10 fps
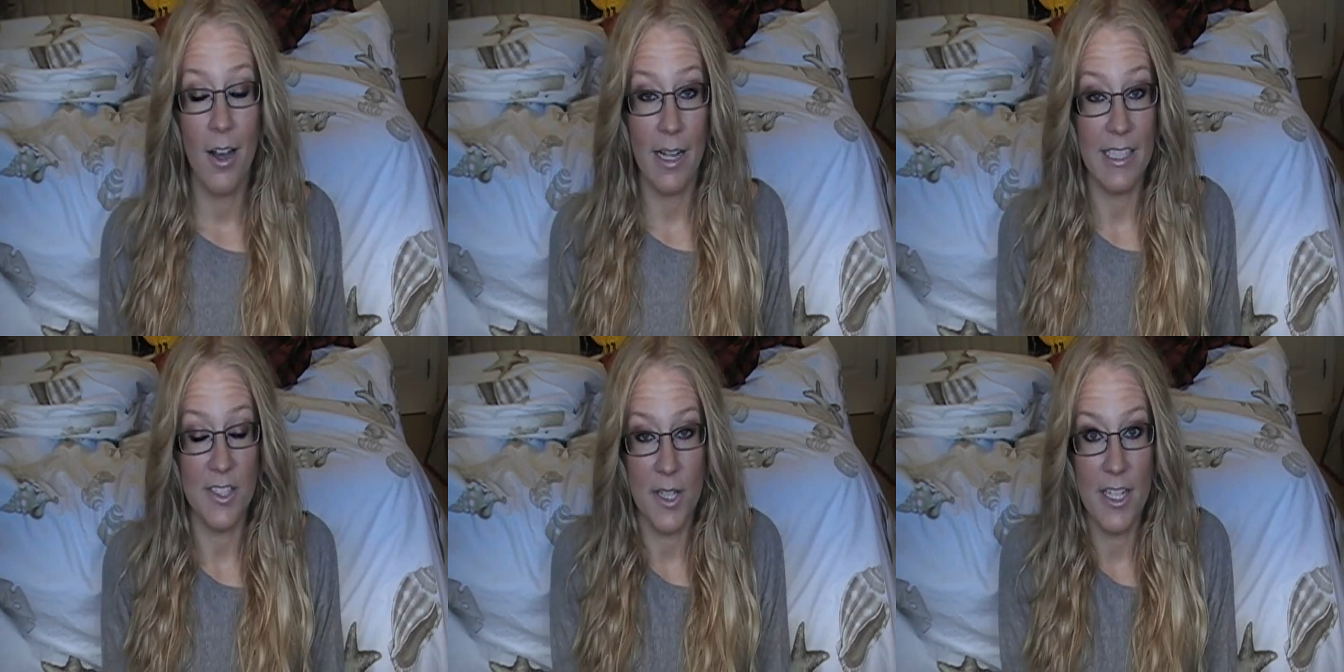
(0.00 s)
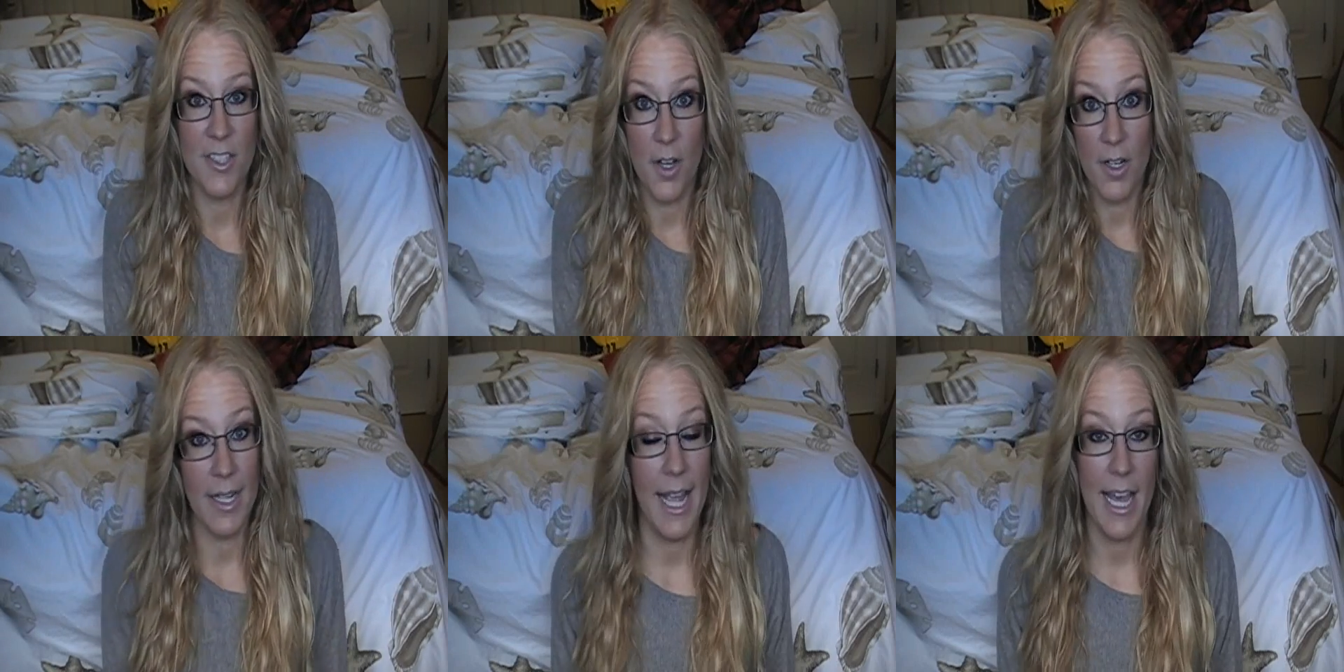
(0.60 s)
Okay, so that is
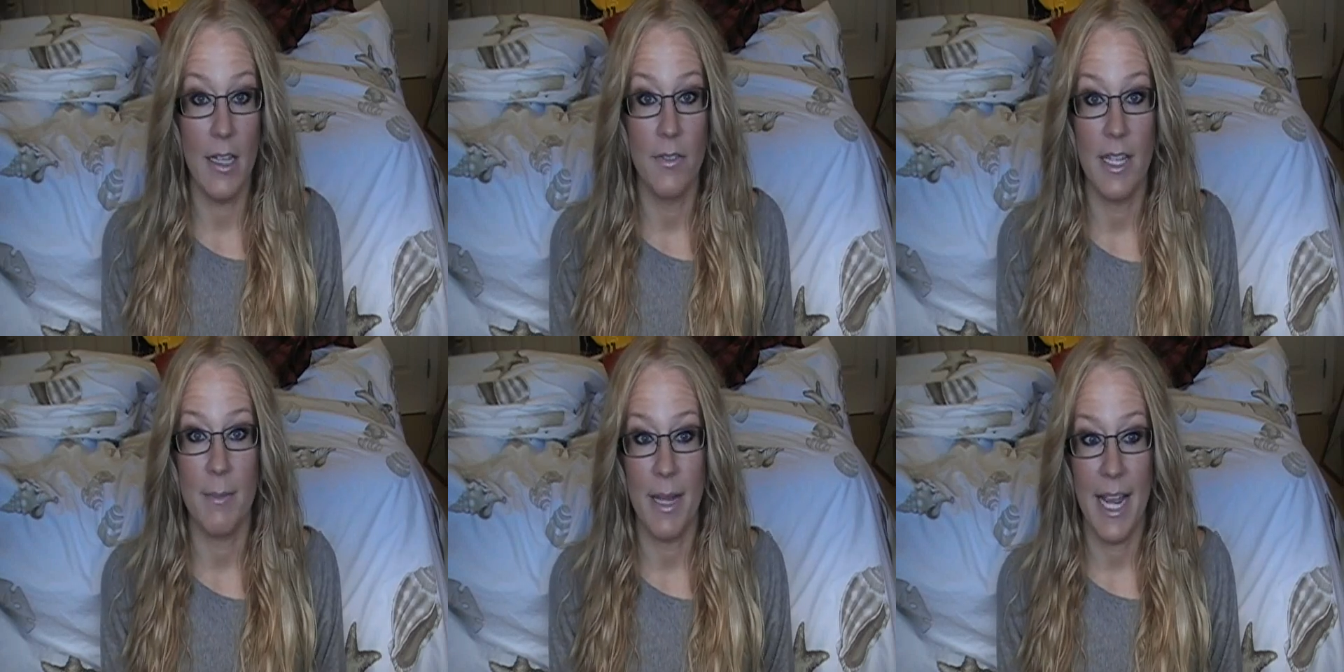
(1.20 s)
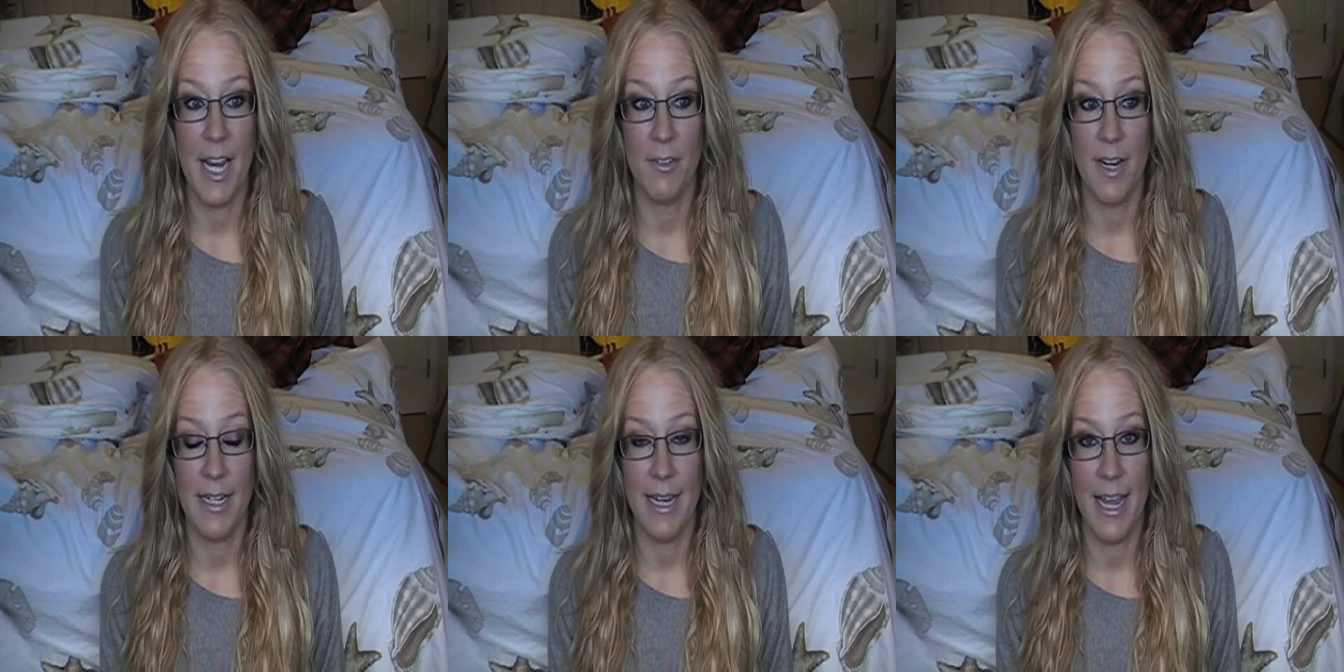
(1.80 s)
all I have in my hair
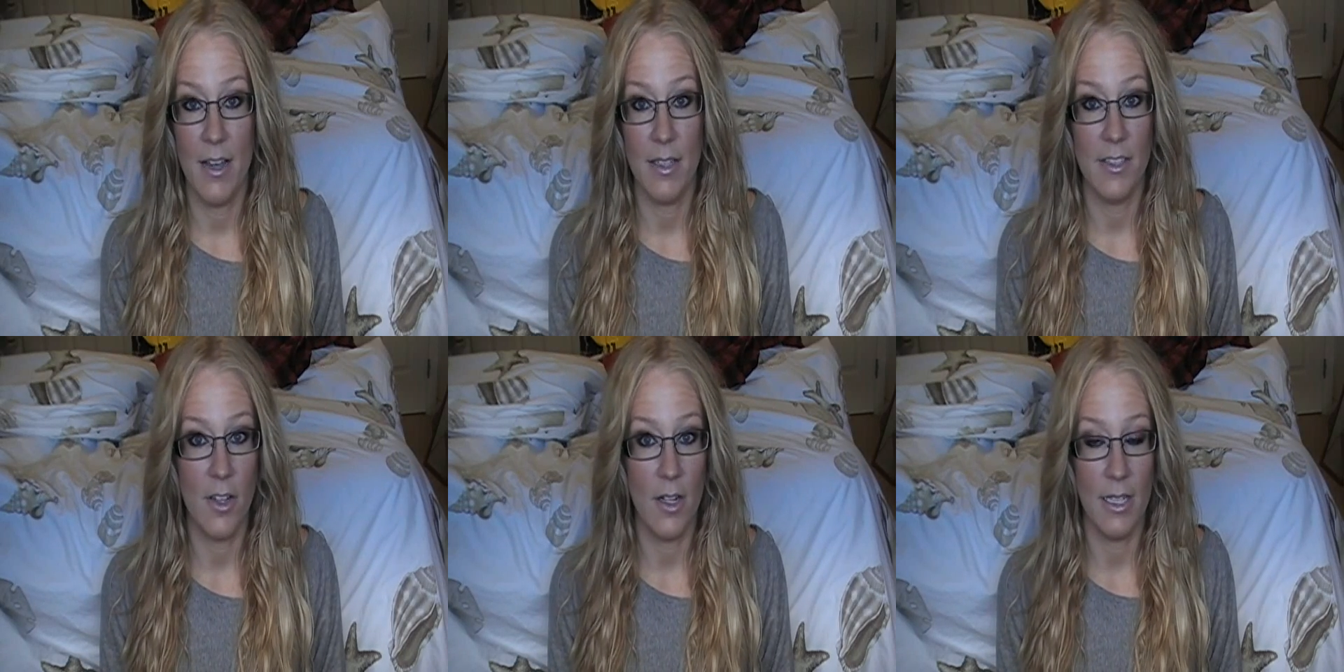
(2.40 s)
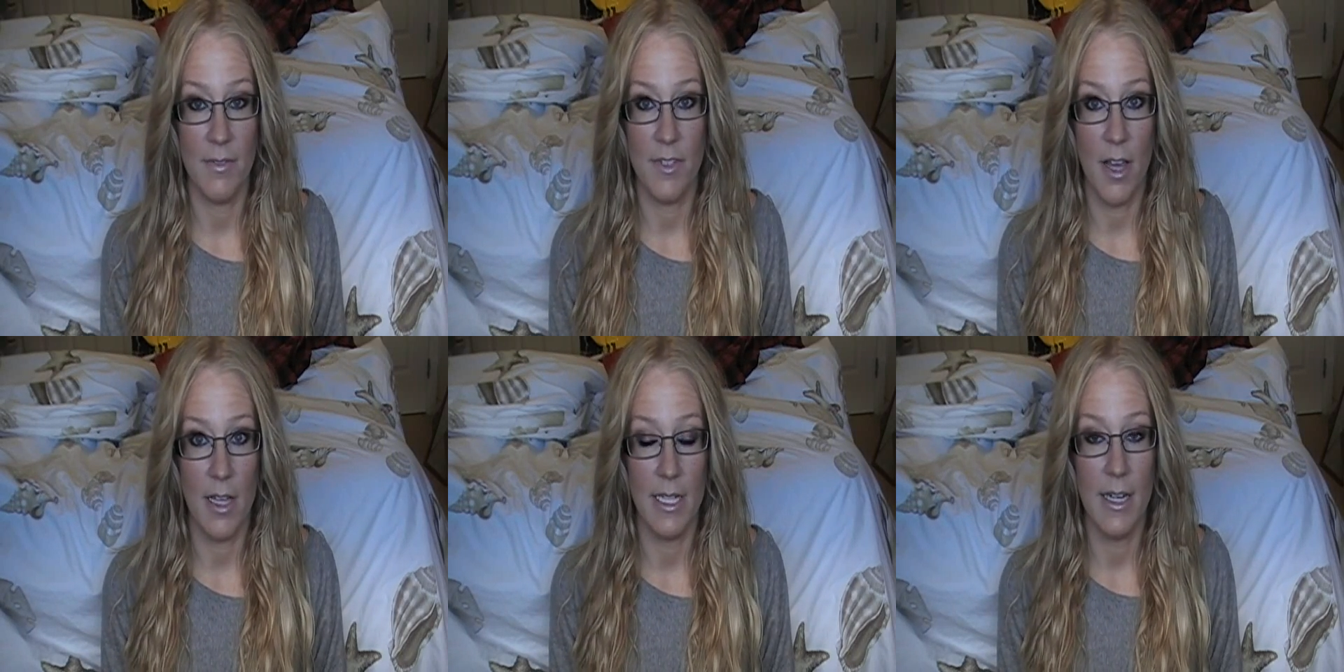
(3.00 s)
right now. That's all I've
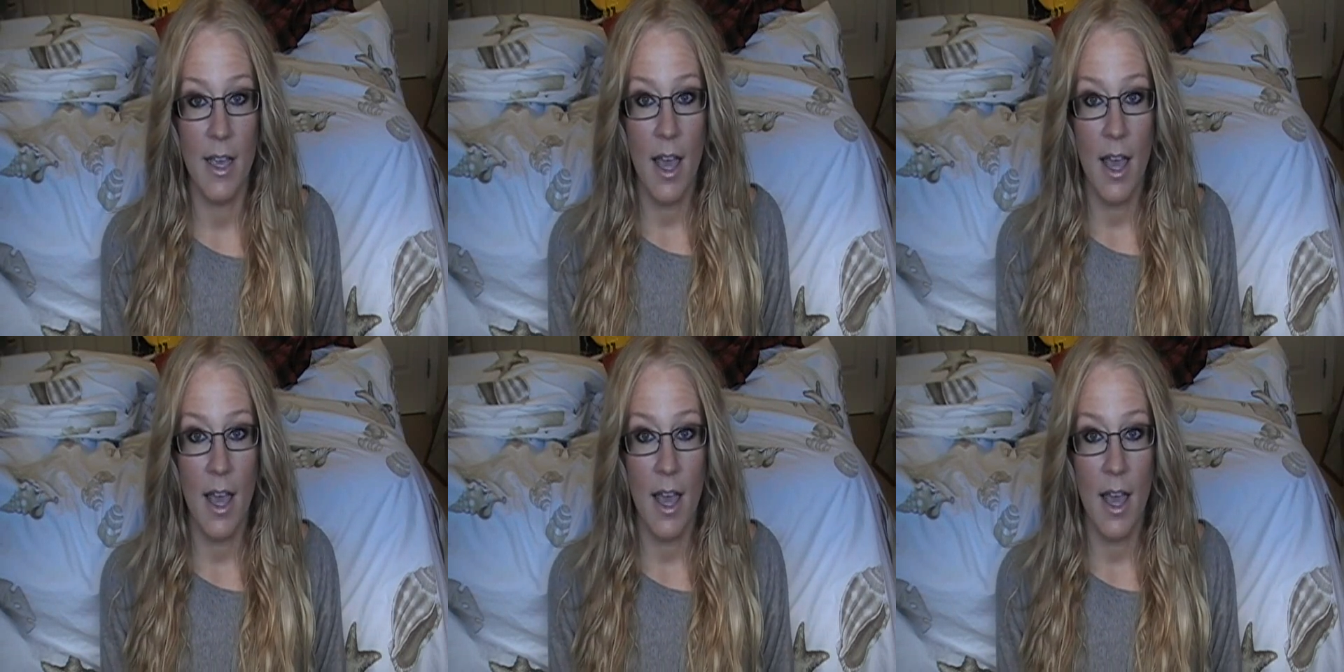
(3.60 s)
done.